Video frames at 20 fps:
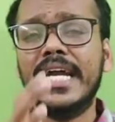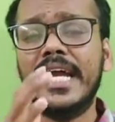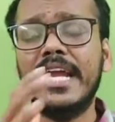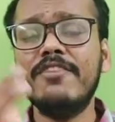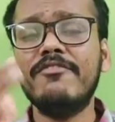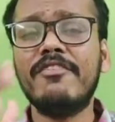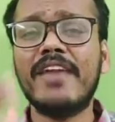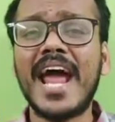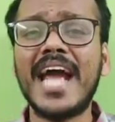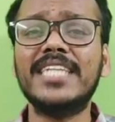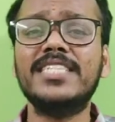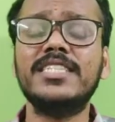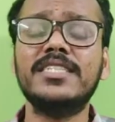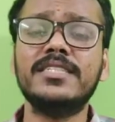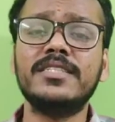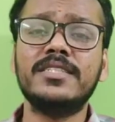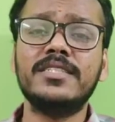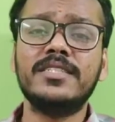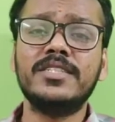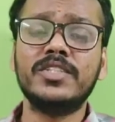in
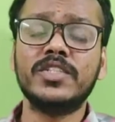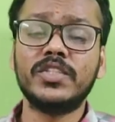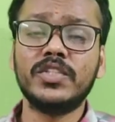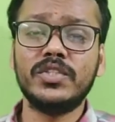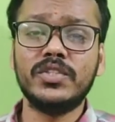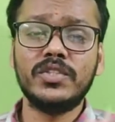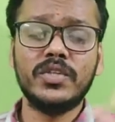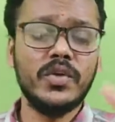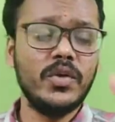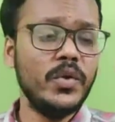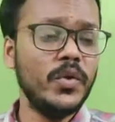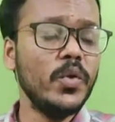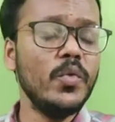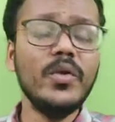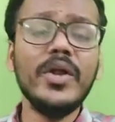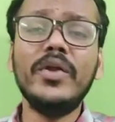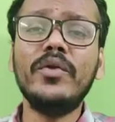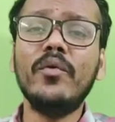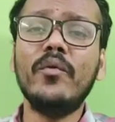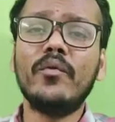fractures, you
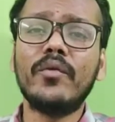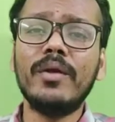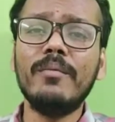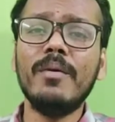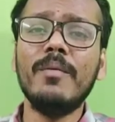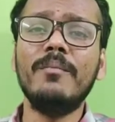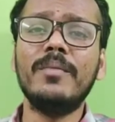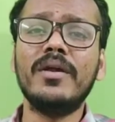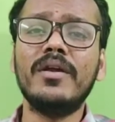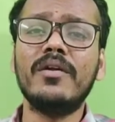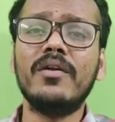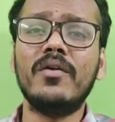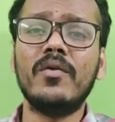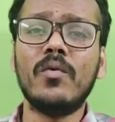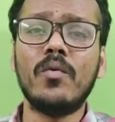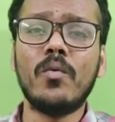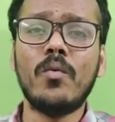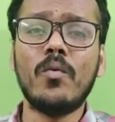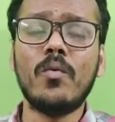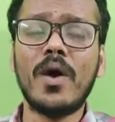need to remember
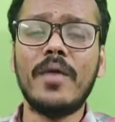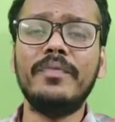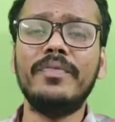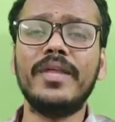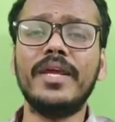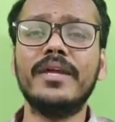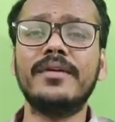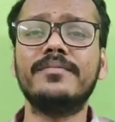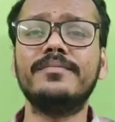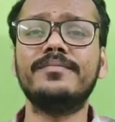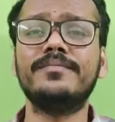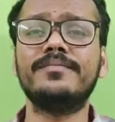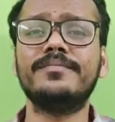one thing: